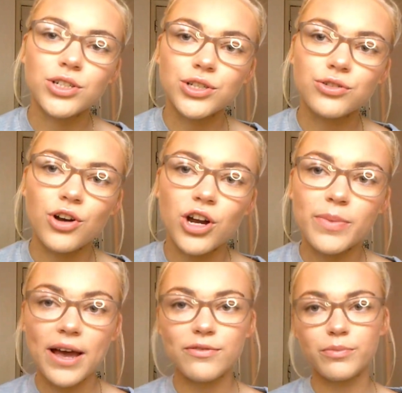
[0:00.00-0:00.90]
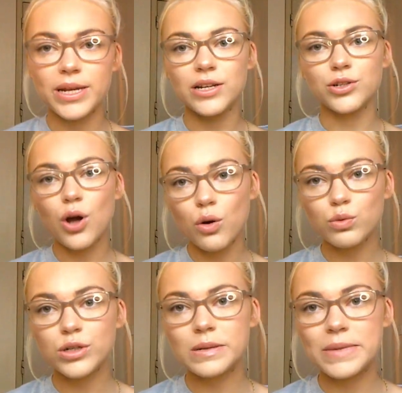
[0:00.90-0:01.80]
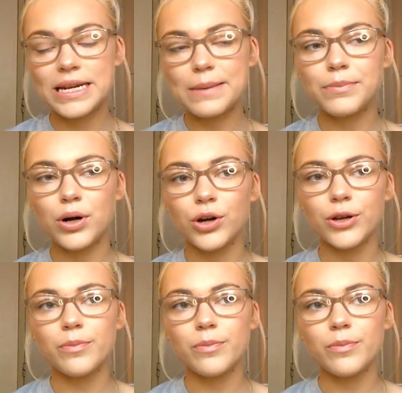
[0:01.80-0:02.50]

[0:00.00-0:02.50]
describe have been told to me by